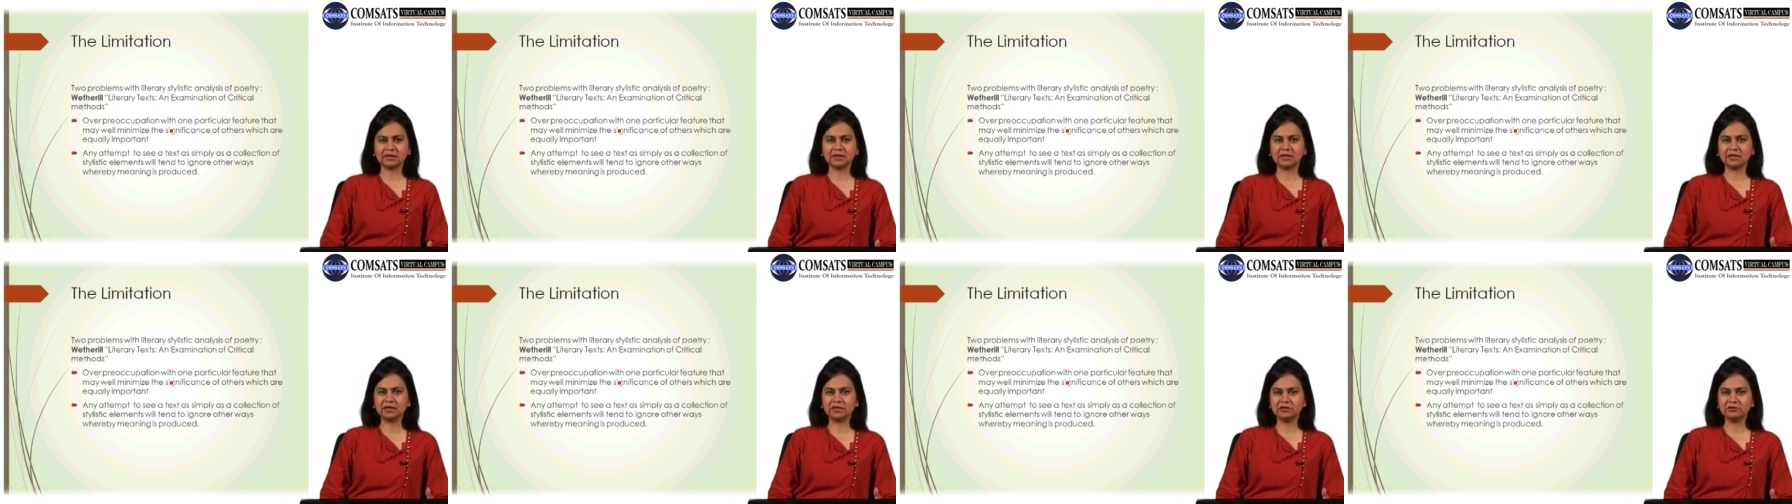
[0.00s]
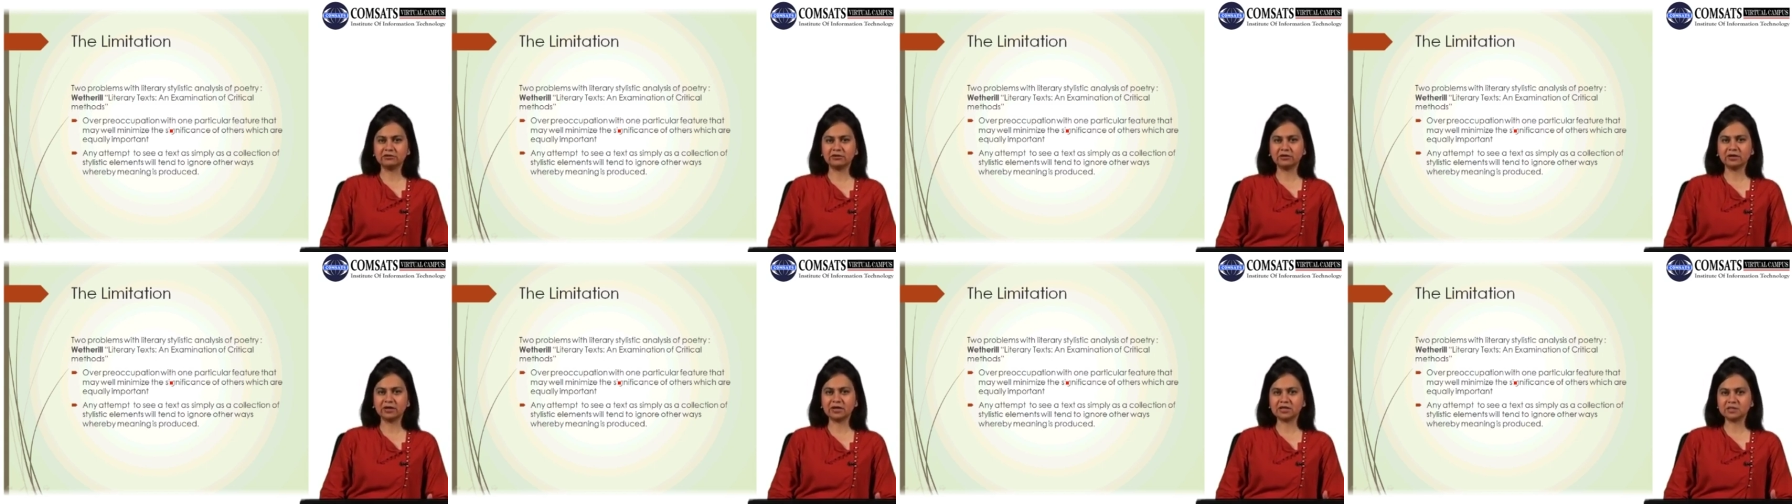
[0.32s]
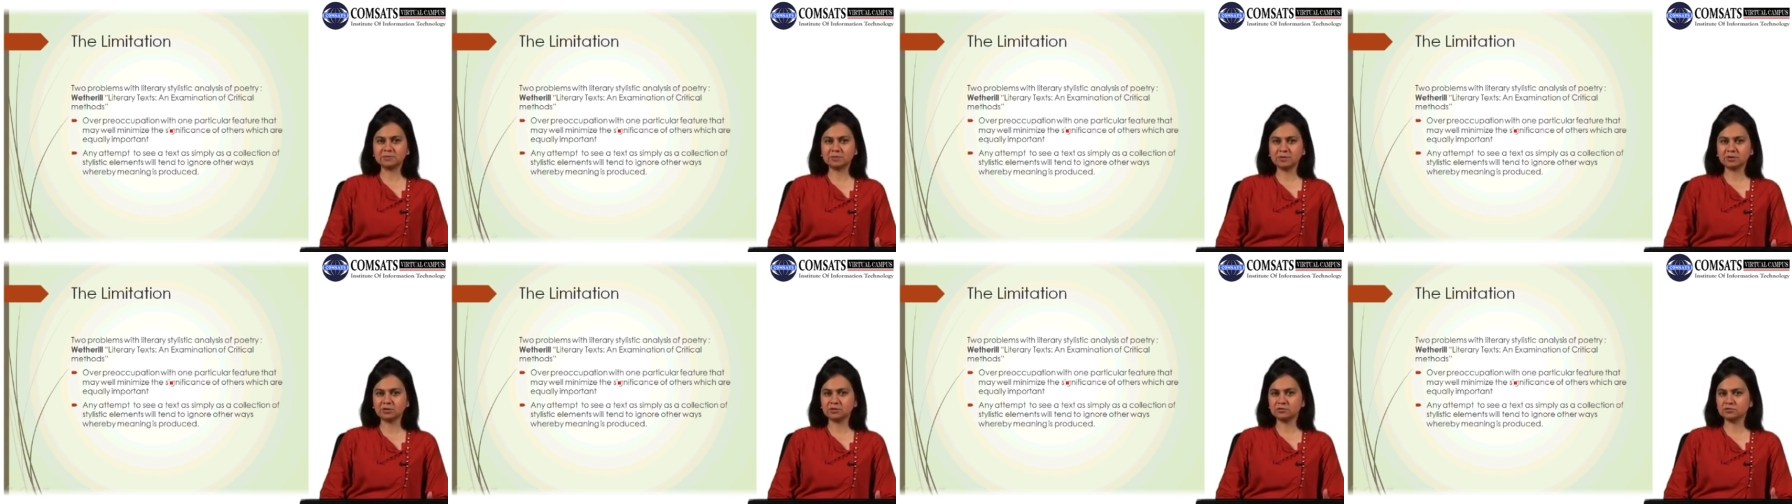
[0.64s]
The literary
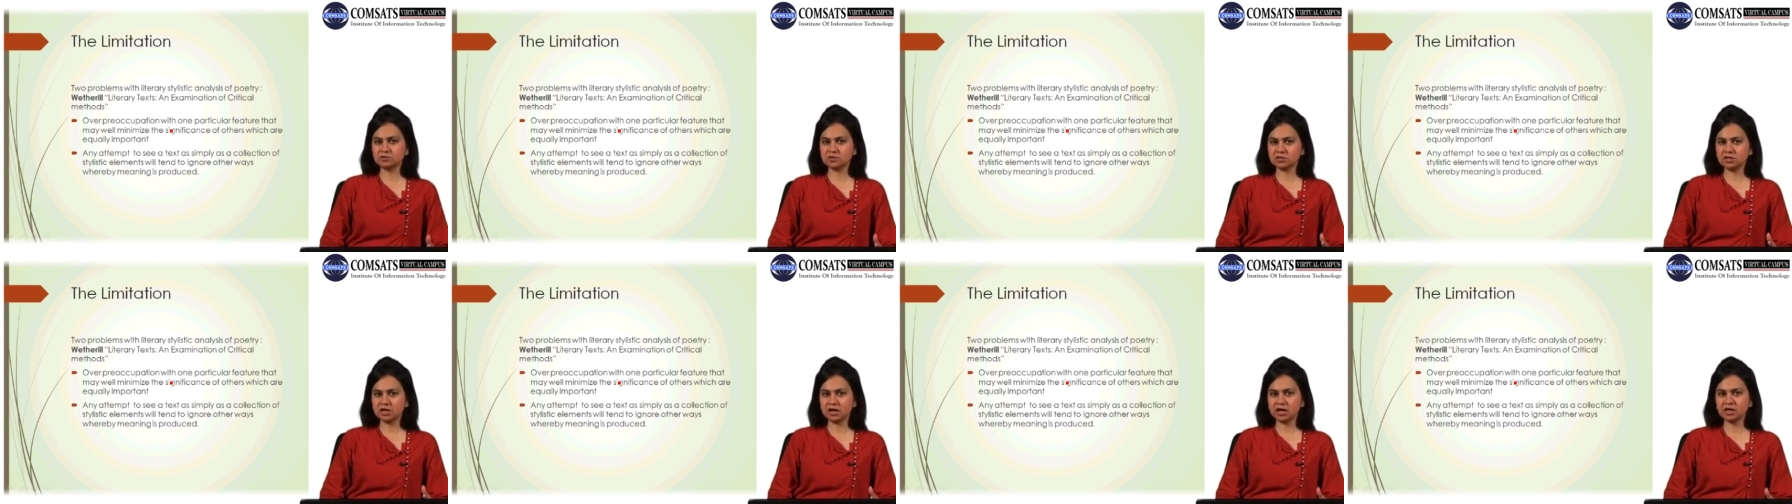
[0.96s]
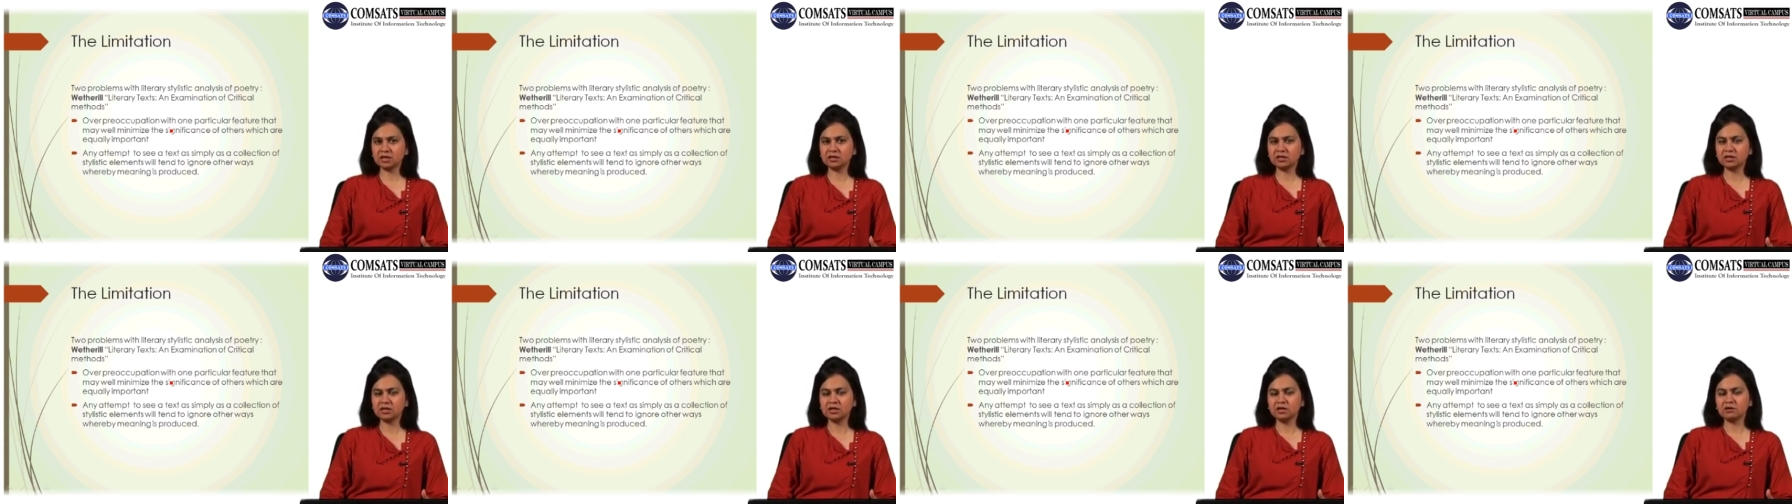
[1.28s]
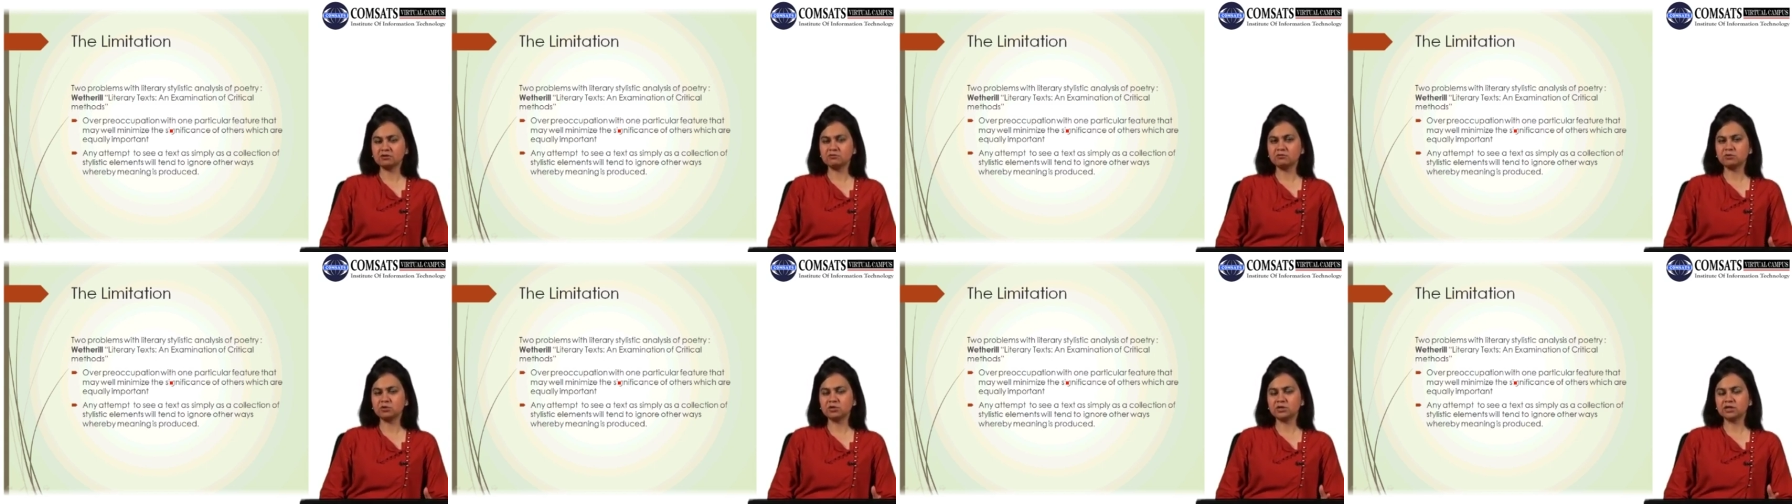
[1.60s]
aspect of style
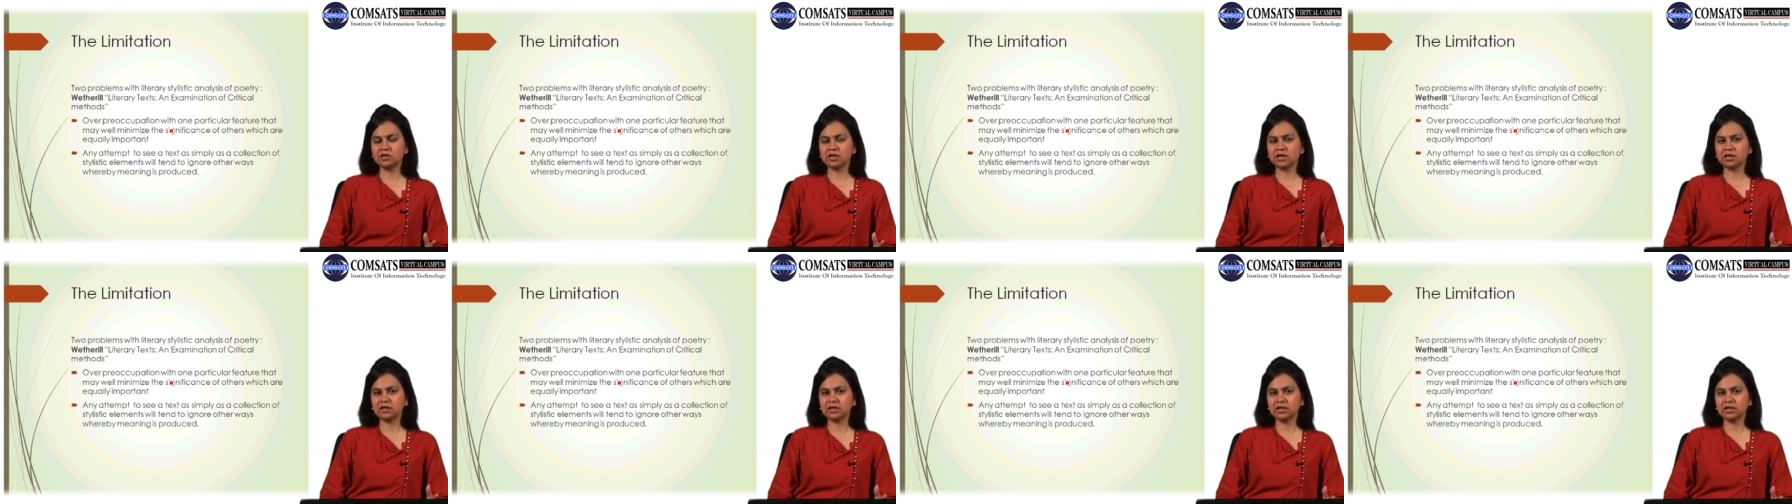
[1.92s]
would